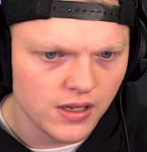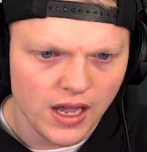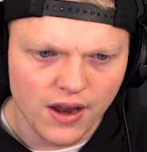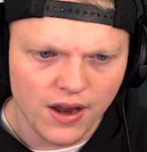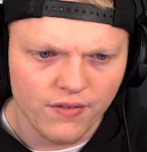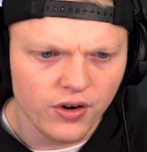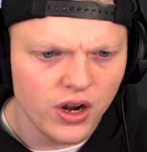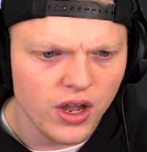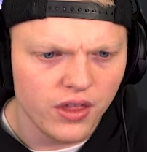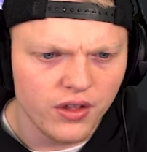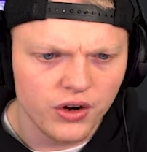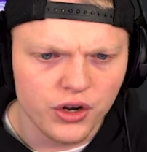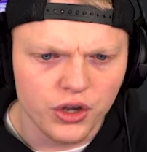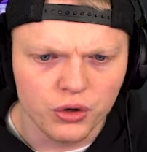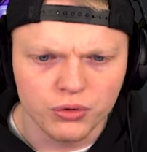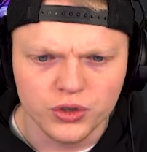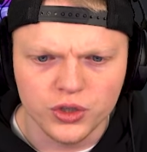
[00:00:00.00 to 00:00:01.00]
Every other
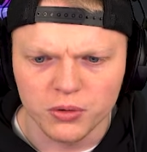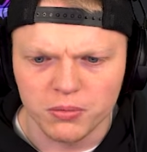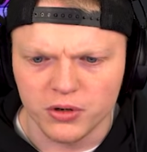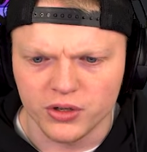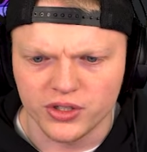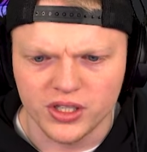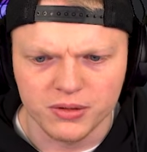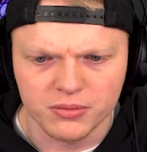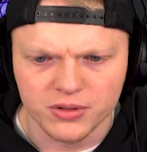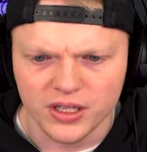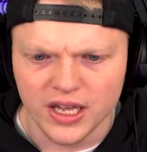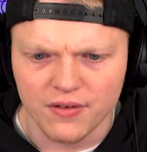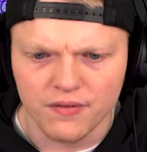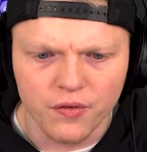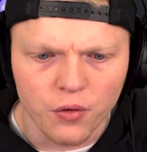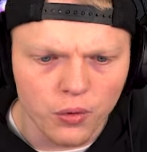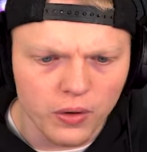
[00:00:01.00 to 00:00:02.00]
YouTuber seems to get
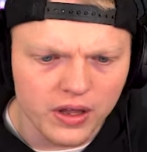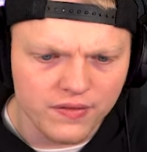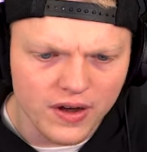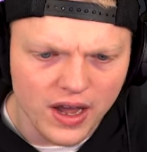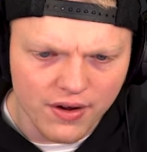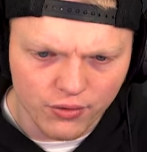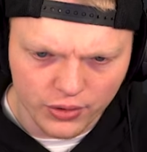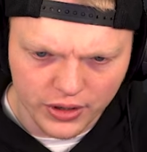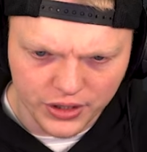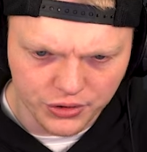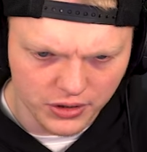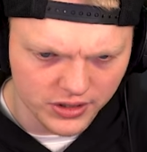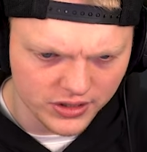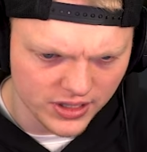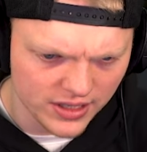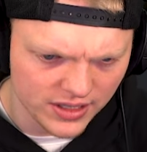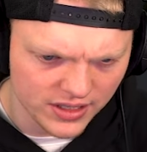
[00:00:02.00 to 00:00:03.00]
45
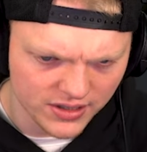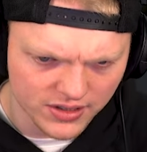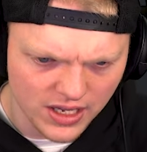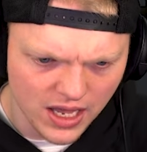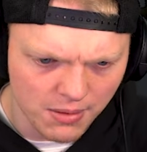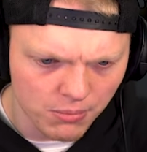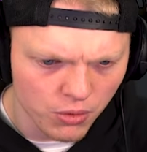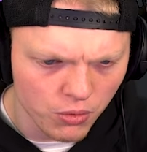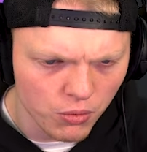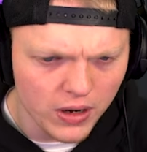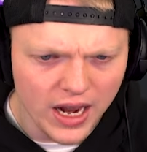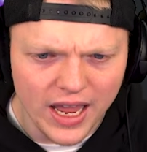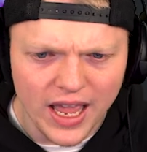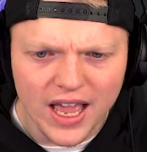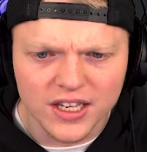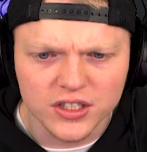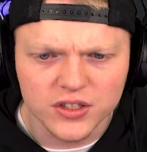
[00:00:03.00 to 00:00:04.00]
retrigs on this slot, but when I
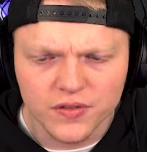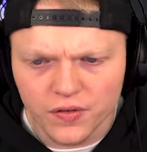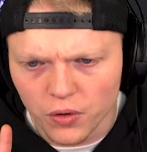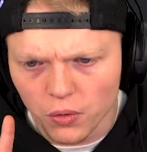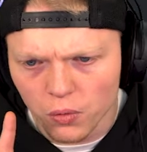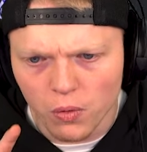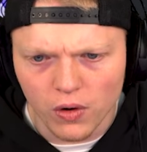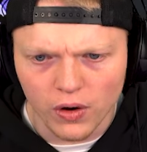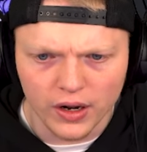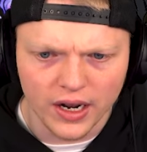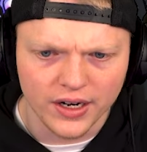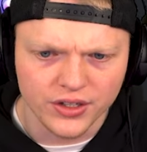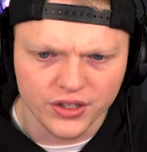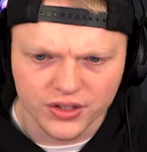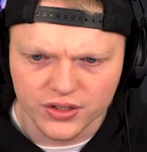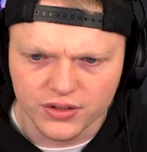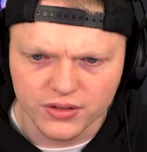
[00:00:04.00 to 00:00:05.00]
ask for one, I
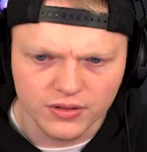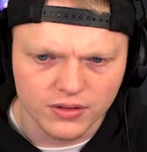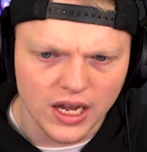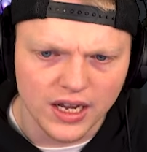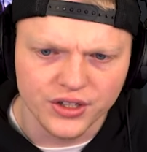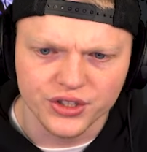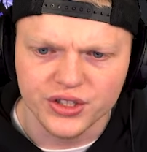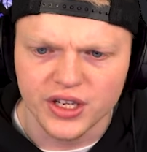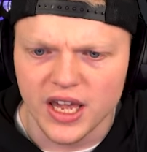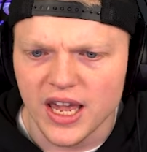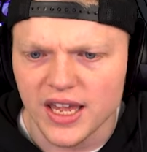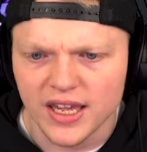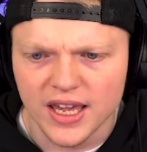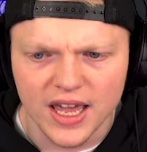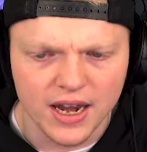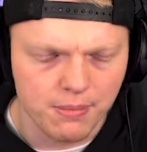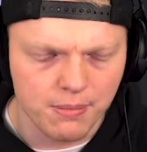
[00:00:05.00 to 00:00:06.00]
just can't
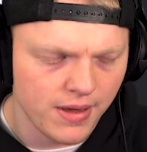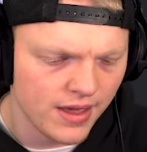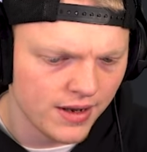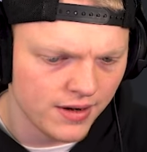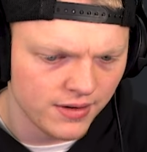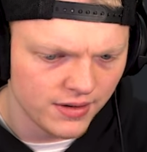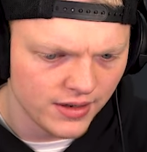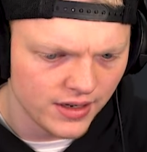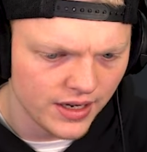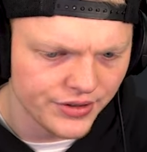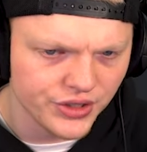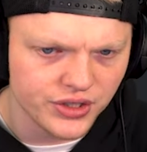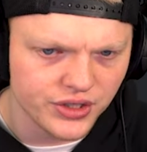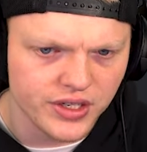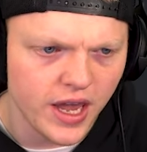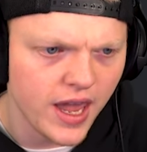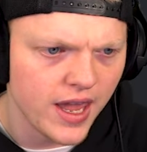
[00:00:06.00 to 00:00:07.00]
get it, man. I
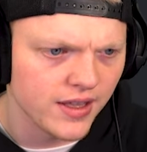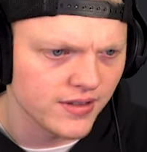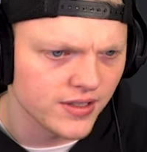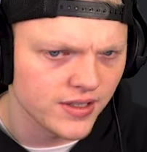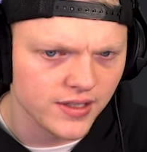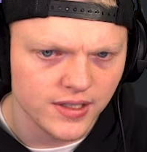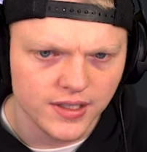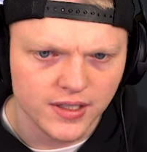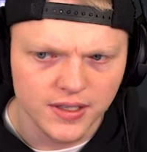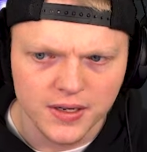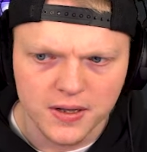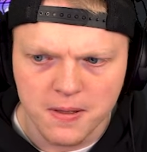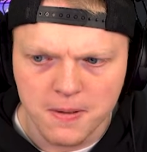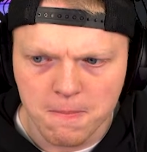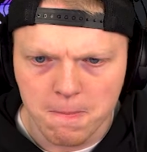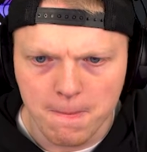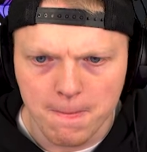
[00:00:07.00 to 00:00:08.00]
just can't.
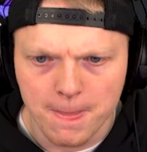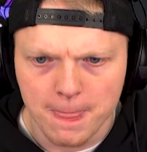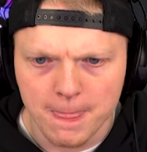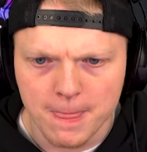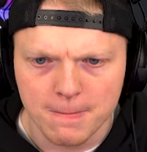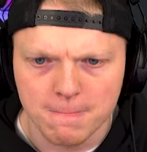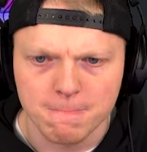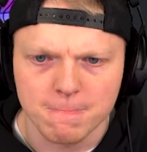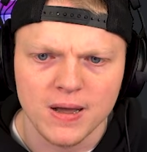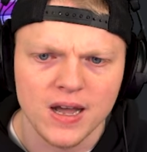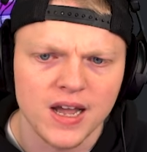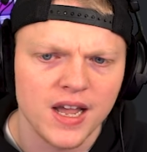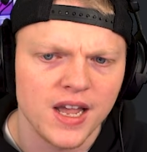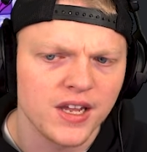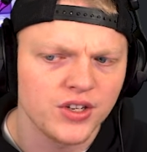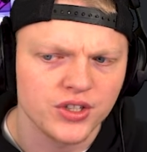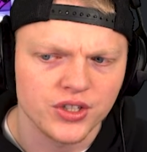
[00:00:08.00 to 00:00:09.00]

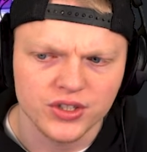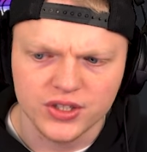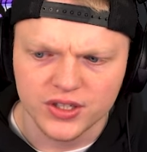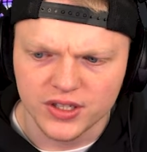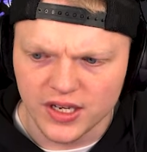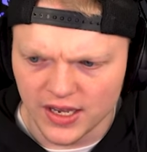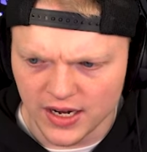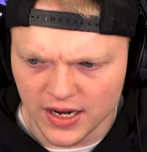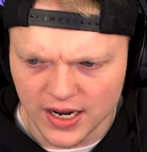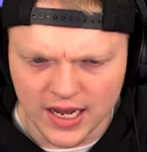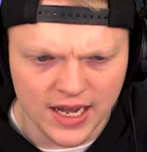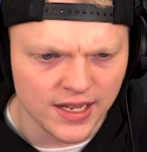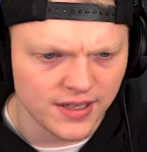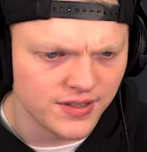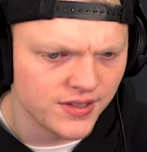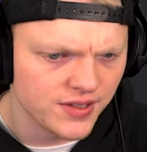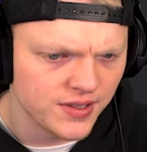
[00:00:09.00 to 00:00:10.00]
I just
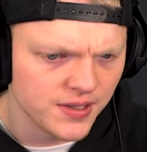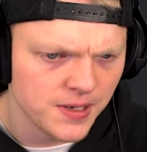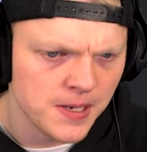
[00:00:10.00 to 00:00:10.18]
cannot.